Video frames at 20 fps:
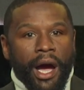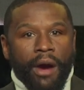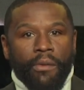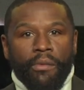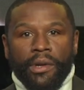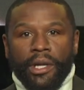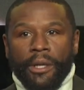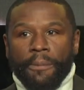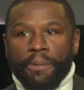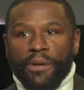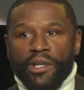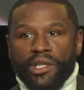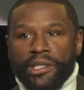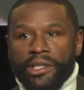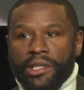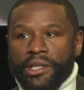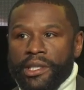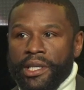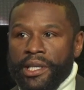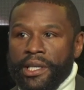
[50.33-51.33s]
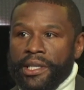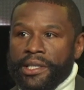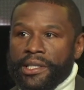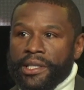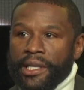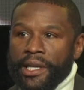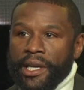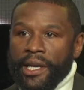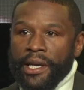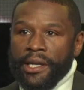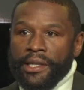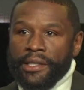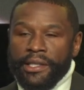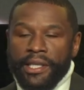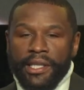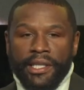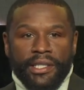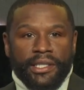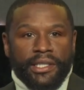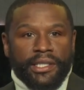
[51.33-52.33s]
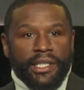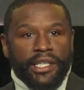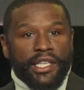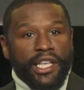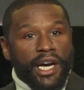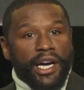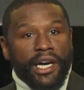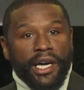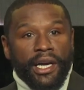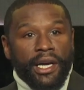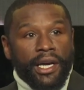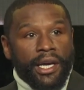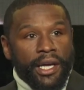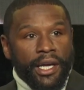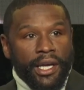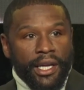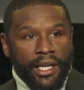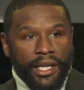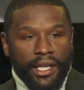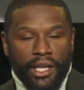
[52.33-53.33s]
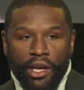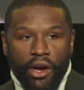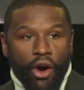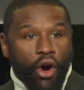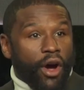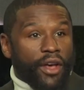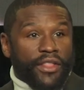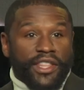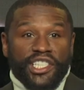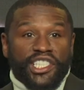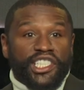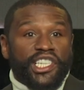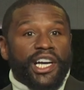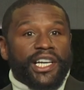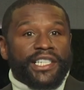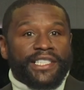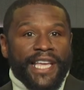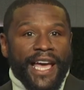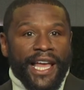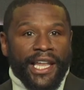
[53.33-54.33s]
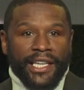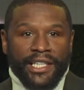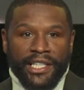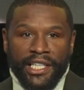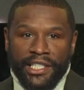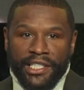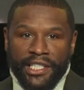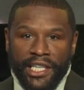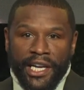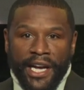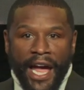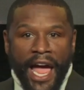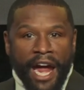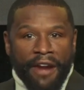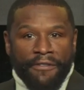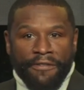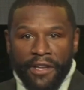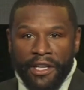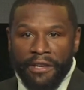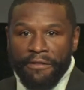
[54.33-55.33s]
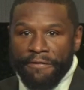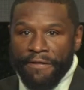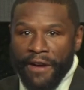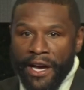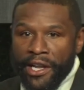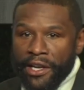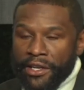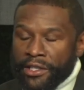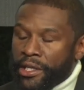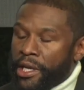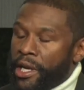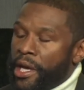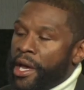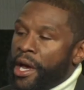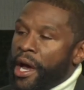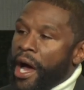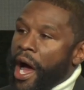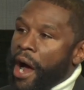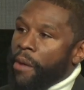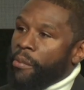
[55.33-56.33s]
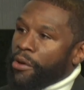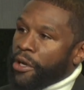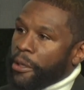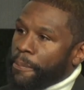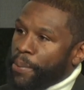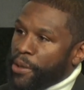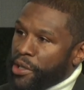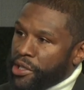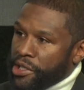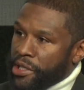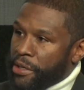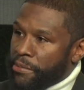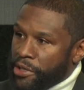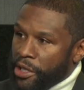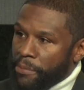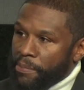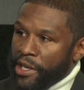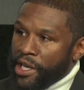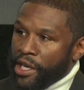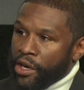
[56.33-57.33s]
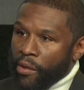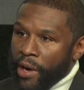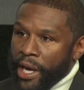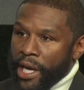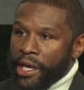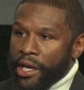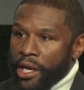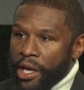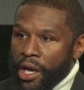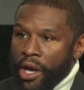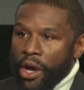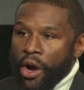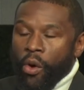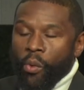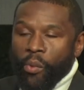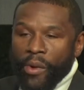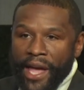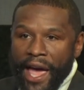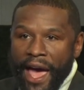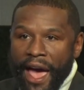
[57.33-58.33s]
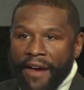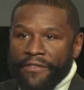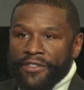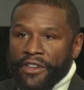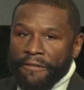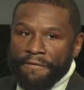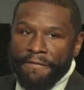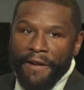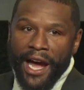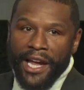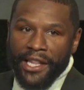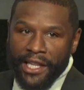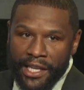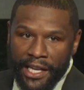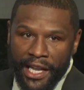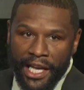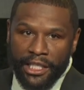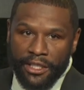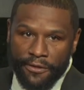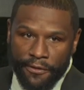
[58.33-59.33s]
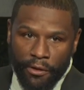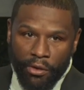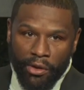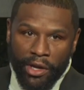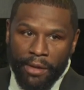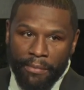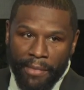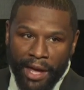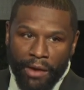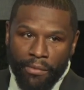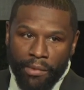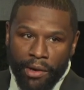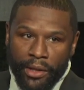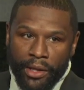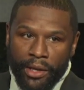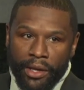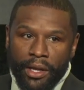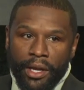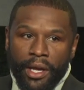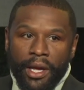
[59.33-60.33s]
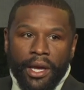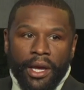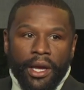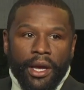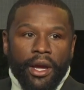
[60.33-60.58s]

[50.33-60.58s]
I want to push these young African fighters, I want to push them to be great. We have to find the next Floyd Mayweather.